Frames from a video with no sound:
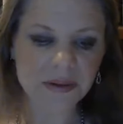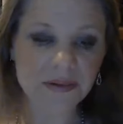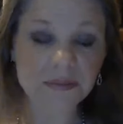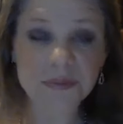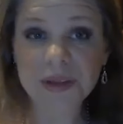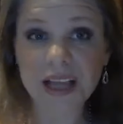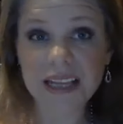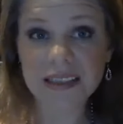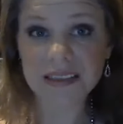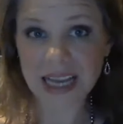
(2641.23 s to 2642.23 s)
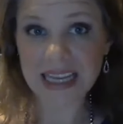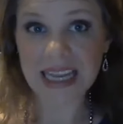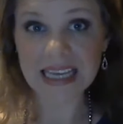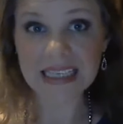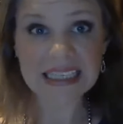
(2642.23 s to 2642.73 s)
blood,
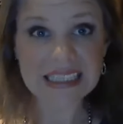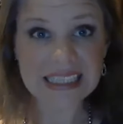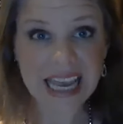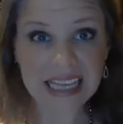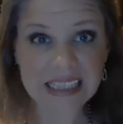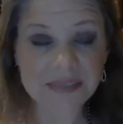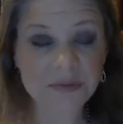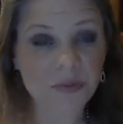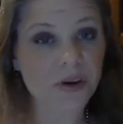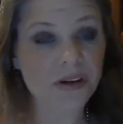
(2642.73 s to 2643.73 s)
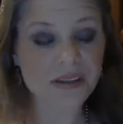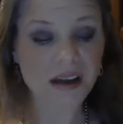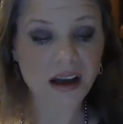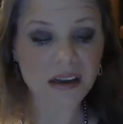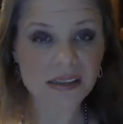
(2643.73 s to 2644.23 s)
again, contains more
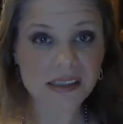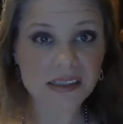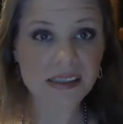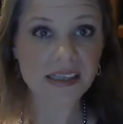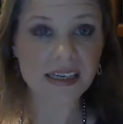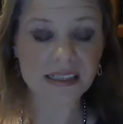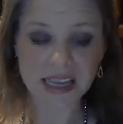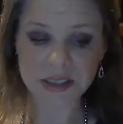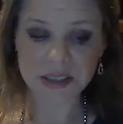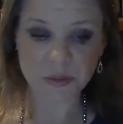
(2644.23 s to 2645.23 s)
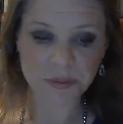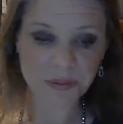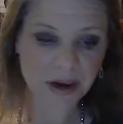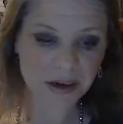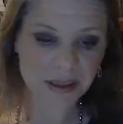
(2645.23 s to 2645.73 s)
toxins. It contains more
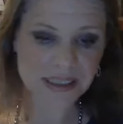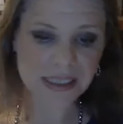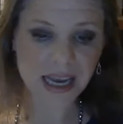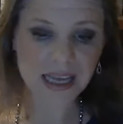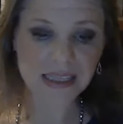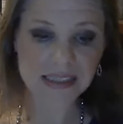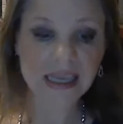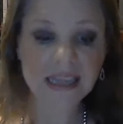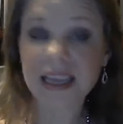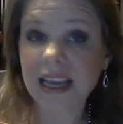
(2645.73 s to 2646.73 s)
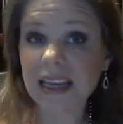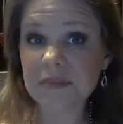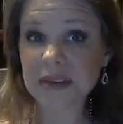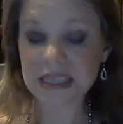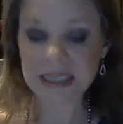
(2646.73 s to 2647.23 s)
parasites that can
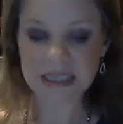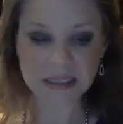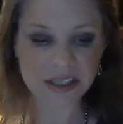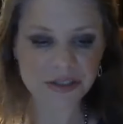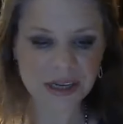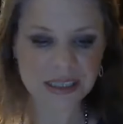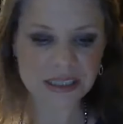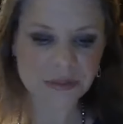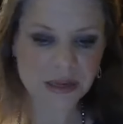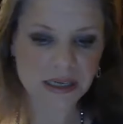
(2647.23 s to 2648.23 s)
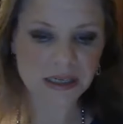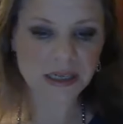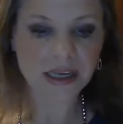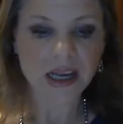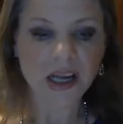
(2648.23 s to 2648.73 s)
be easily transmitted.
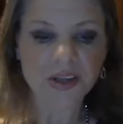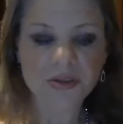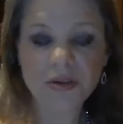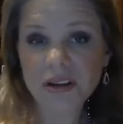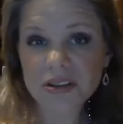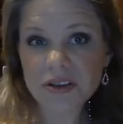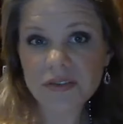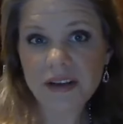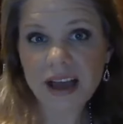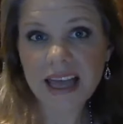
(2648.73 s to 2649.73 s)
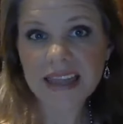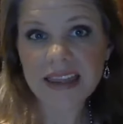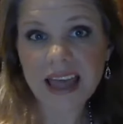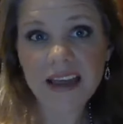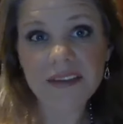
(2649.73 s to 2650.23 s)
You also find
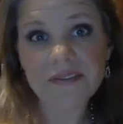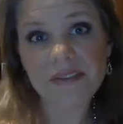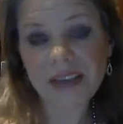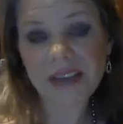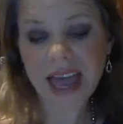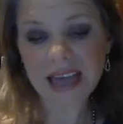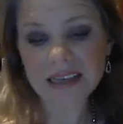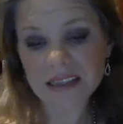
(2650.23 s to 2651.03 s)
that fat,